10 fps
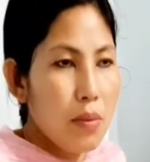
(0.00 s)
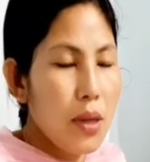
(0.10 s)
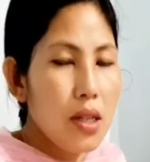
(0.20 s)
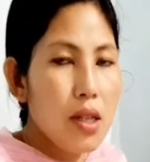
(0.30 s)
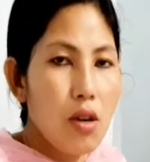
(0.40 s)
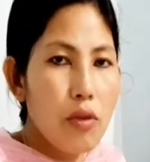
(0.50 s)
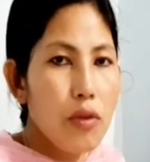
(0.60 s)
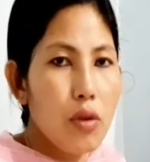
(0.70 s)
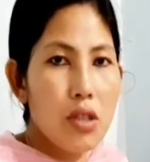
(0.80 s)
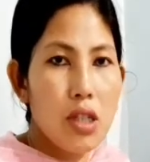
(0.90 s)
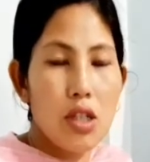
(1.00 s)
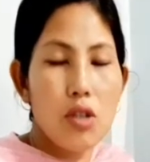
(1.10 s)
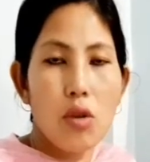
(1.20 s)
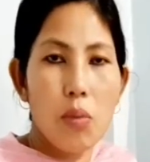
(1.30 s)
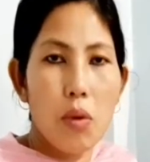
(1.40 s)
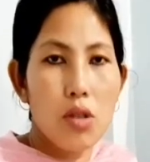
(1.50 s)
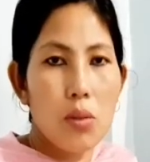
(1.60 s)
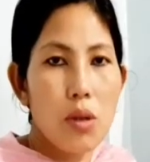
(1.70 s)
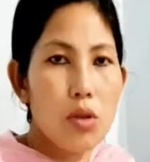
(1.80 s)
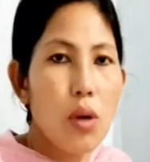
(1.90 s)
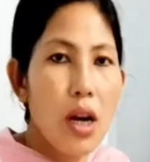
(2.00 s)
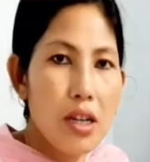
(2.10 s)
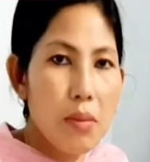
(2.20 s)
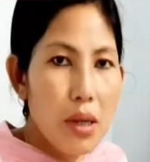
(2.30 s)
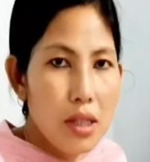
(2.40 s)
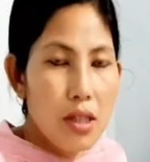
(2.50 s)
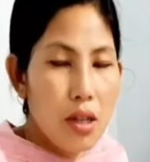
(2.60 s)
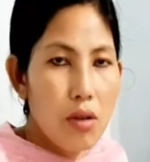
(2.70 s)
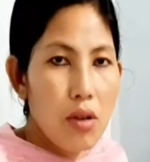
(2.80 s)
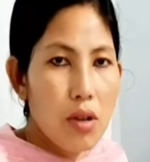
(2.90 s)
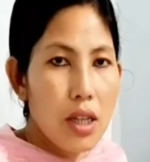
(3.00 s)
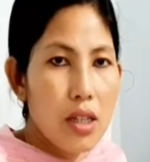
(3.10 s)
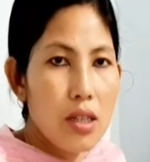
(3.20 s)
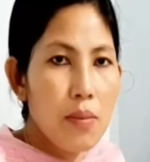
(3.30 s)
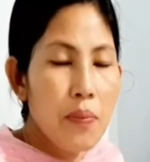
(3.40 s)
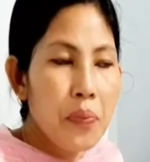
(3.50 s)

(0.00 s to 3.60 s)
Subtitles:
But of course it is not possible to higher multicellular organism,